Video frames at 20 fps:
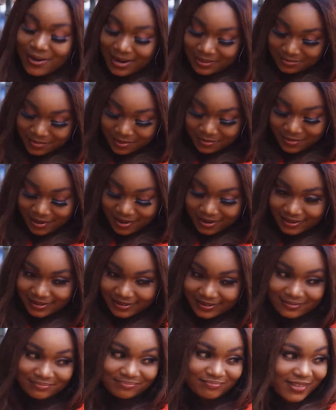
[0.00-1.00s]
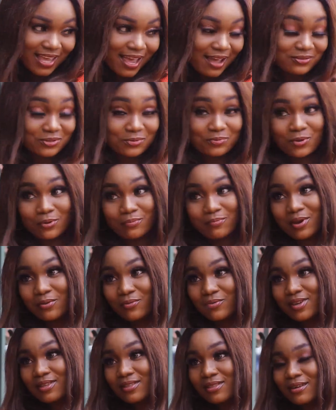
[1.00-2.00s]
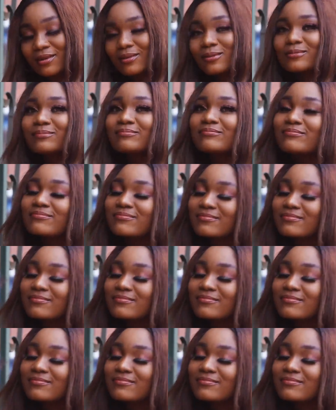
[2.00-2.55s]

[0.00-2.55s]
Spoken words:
All right, Mama. I have to be on my way now.